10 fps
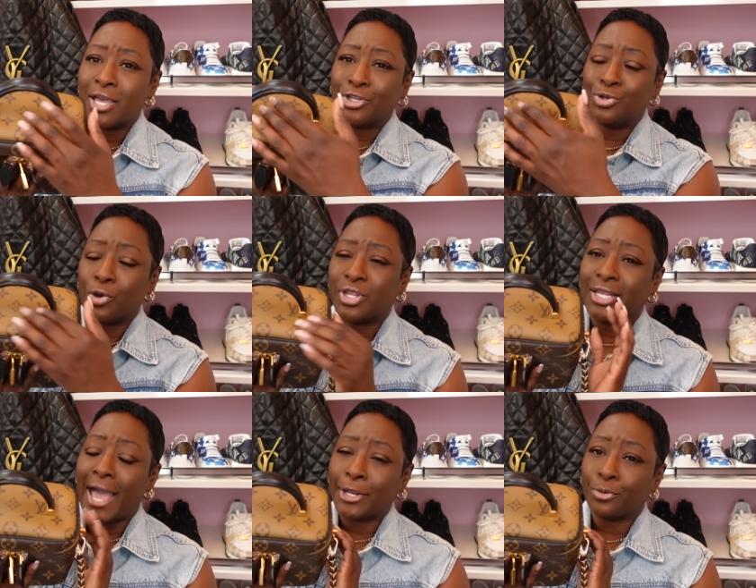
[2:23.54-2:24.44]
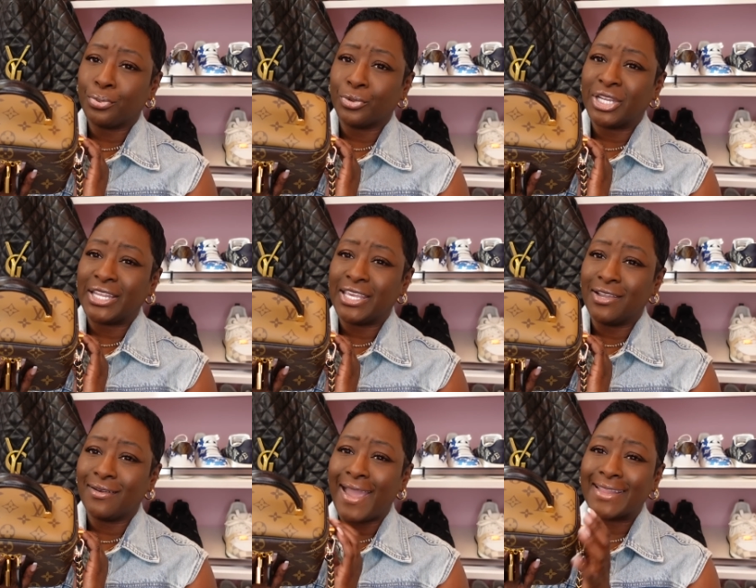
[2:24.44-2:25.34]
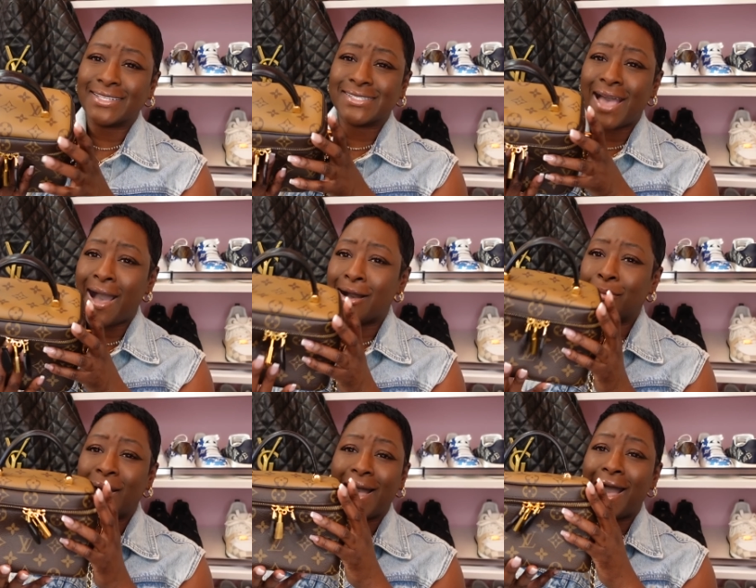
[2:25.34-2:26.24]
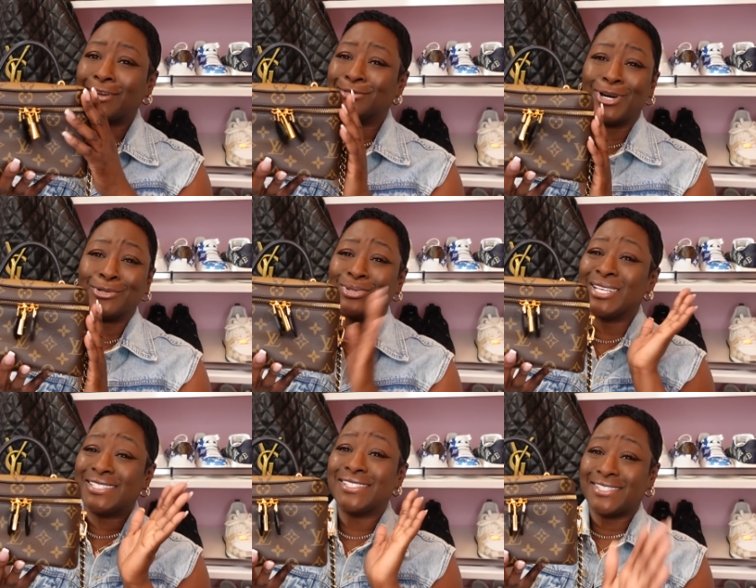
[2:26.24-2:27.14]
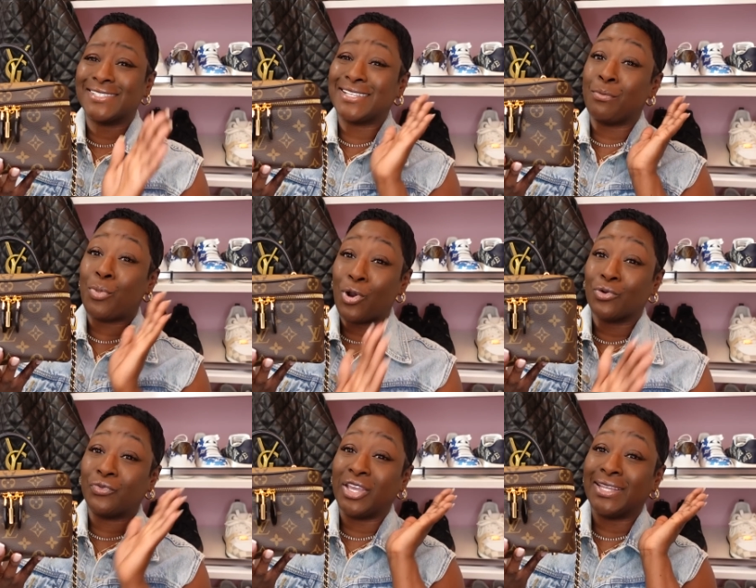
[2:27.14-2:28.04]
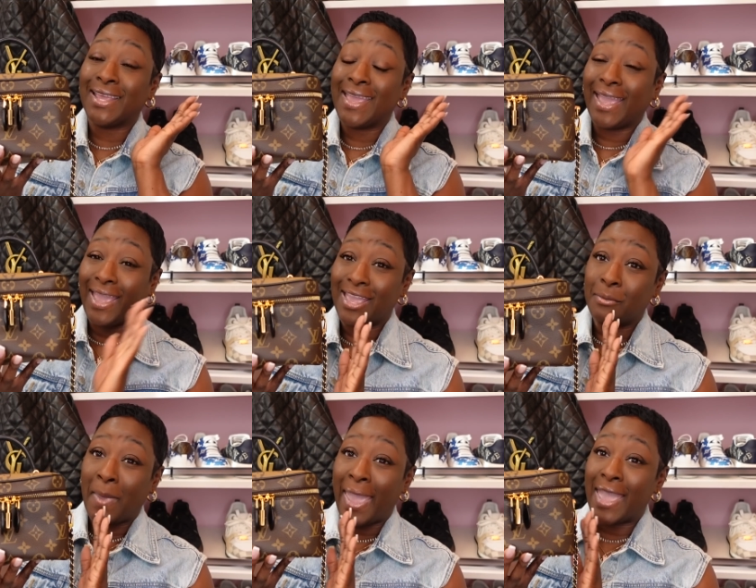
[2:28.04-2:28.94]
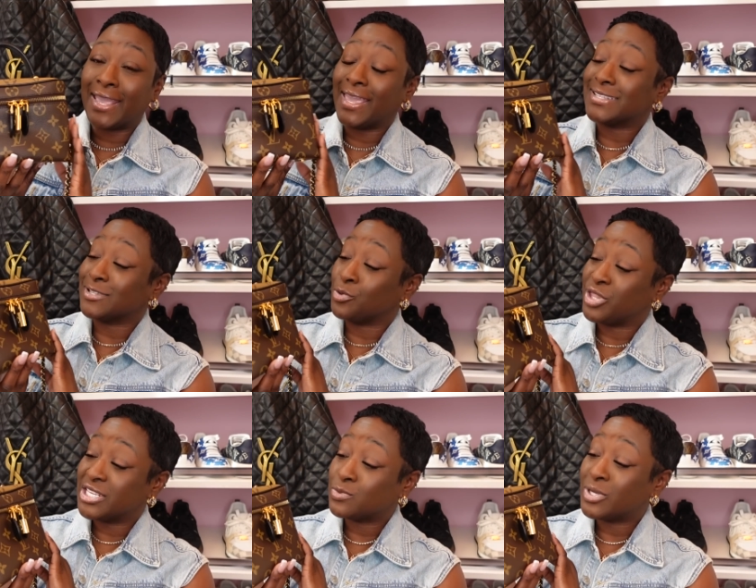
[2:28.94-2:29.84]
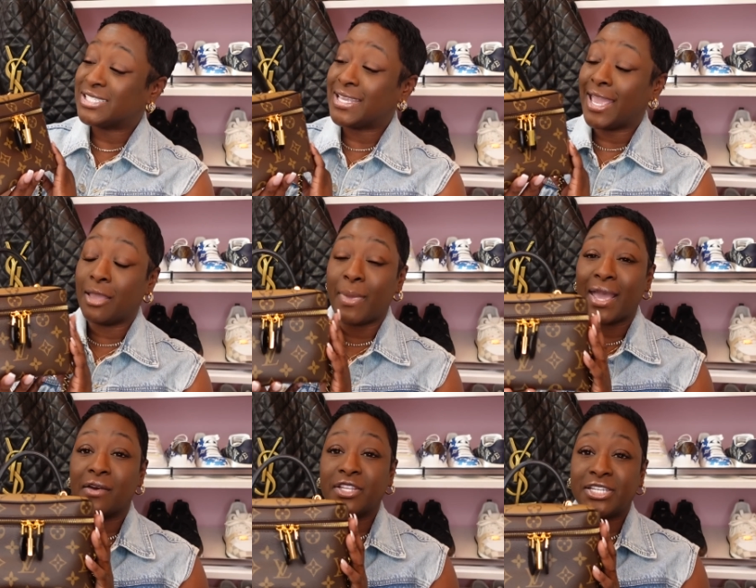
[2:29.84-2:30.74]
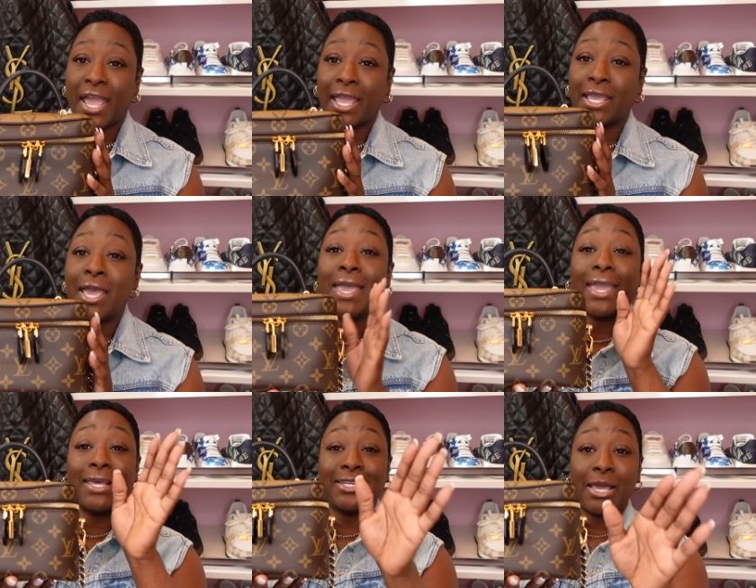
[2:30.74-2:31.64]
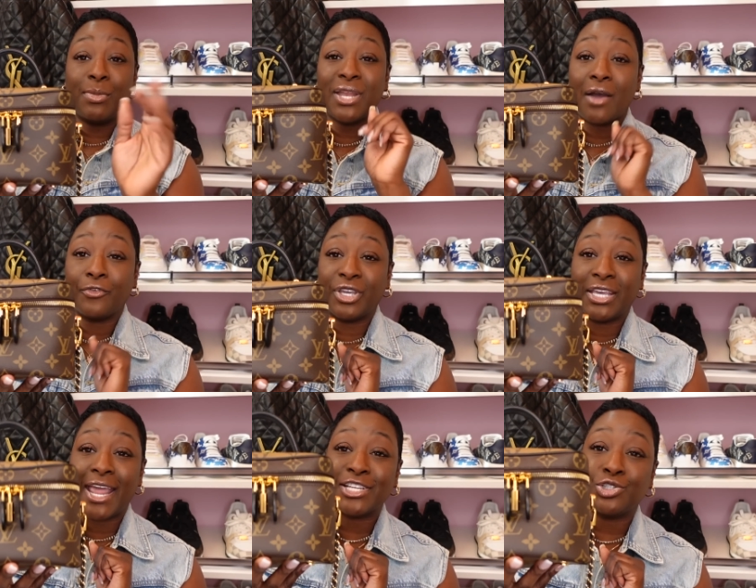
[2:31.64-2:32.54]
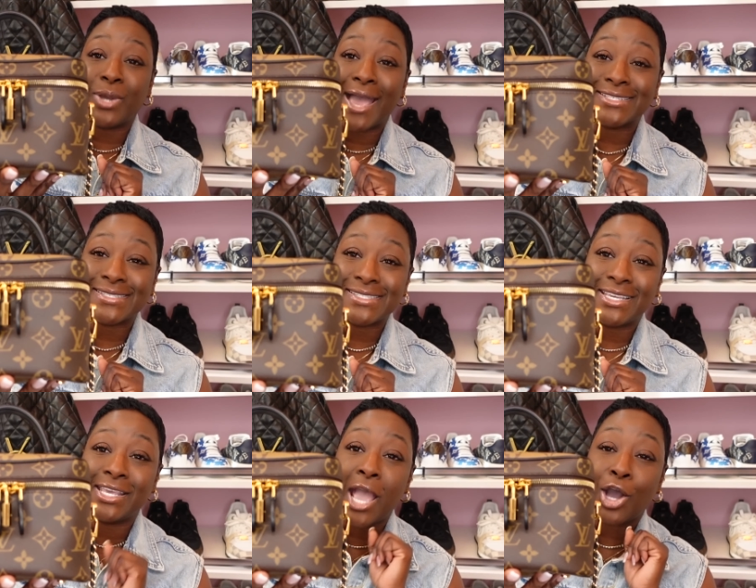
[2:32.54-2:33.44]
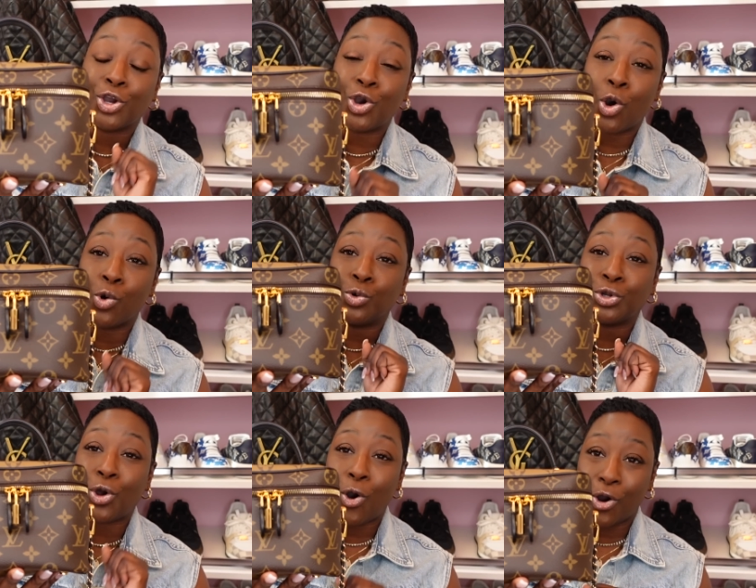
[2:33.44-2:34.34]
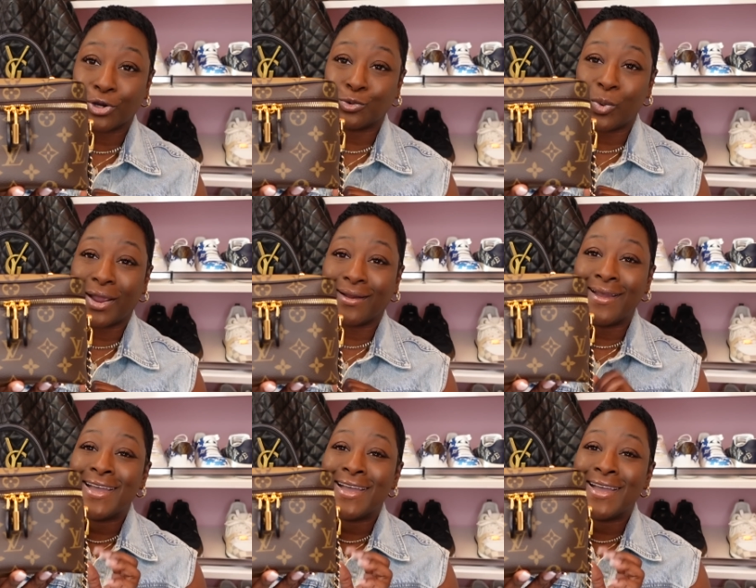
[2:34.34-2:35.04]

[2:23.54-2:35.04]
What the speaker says: you know, the lighter print here at the top. I don't know. This is just the perfect handbag. And so this was the handbag of the day. And let me not forget, as you guys can see, gold hardware.